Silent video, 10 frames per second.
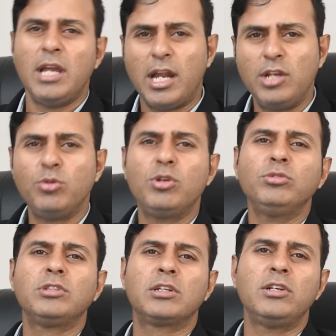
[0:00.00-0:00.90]
and you
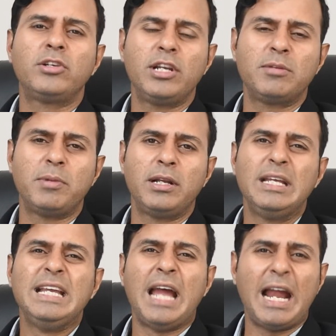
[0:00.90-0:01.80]
give certain treatment
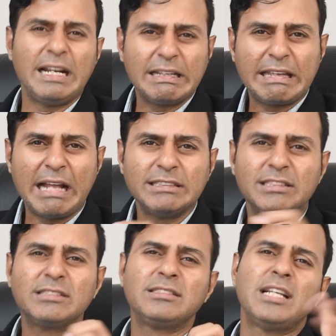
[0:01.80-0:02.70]
and the
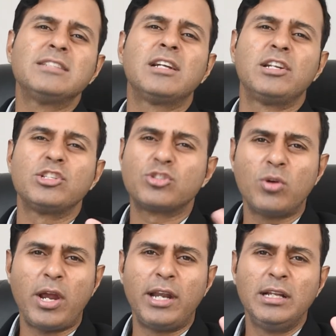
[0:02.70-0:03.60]
cancer cells are
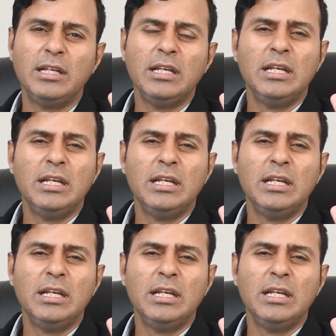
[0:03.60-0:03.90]
destroyed,